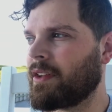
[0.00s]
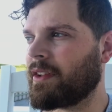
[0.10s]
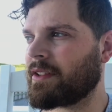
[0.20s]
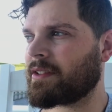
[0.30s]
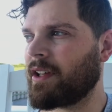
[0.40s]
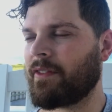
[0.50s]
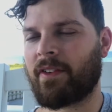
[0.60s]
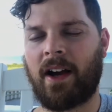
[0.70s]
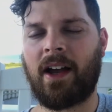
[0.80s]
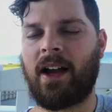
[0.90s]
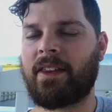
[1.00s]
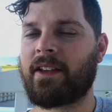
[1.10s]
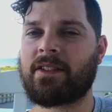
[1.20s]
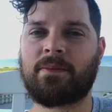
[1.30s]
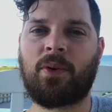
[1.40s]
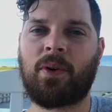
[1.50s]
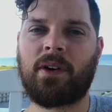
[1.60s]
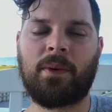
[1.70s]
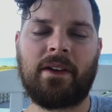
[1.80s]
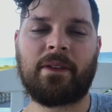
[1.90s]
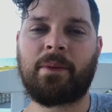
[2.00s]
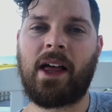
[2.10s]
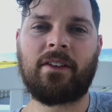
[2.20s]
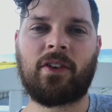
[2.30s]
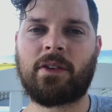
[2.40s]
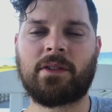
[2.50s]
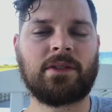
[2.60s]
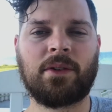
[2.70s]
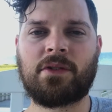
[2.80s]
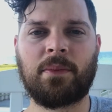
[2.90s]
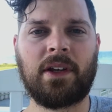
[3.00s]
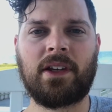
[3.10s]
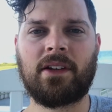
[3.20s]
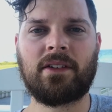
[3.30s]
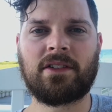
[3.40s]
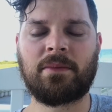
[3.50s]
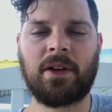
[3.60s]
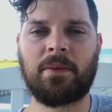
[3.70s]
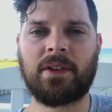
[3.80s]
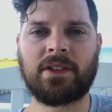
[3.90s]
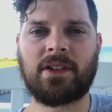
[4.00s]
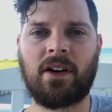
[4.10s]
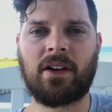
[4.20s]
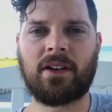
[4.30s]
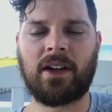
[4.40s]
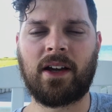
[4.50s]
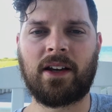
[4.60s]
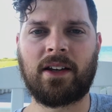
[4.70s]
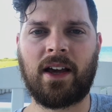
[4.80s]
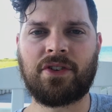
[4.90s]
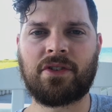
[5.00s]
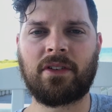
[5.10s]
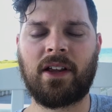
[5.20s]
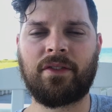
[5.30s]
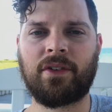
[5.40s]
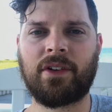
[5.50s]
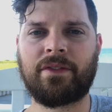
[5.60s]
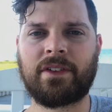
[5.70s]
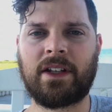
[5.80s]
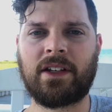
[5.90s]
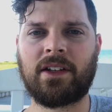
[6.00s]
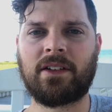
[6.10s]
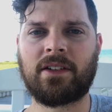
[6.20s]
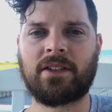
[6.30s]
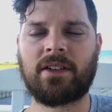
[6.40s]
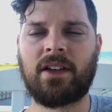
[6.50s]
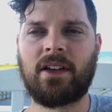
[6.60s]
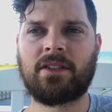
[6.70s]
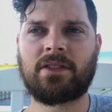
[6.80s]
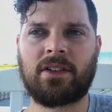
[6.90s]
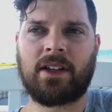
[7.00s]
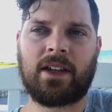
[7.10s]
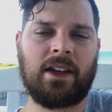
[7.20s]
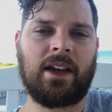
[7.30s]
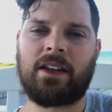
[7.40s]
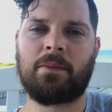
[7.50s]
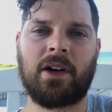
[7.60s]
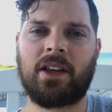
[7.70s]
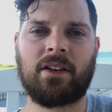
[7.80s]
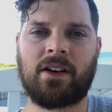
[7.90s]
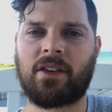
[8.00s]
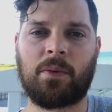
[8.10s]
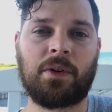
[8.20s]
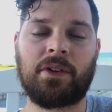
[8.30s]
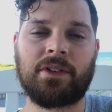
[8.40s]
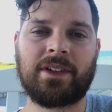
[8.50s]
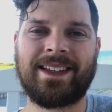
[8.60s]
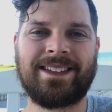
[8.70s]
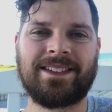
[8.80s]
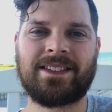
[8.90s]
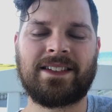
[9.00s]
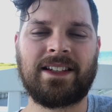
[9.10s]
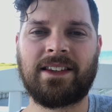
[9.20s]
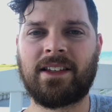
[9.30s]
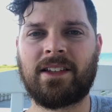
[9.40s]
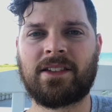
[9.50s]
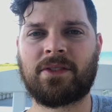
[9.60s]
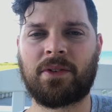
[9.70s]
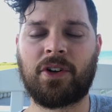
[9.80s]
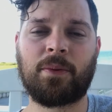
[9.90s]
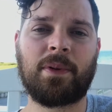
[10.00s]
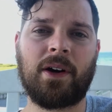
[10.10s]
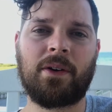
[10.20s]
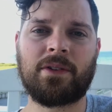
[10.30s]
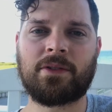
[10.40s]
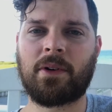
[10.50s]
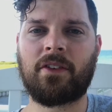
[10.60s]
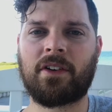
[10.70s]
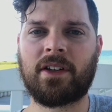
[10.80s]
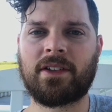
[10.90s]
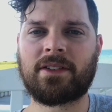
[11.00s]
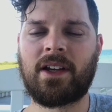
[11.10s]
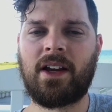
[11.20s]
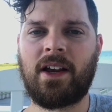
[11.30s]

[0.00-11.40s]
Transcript: this stuff, I think it's important. We have the platforms of social media to be able to talk at a national level if needed. So like anybody around the world can see this or your post or whatever it is.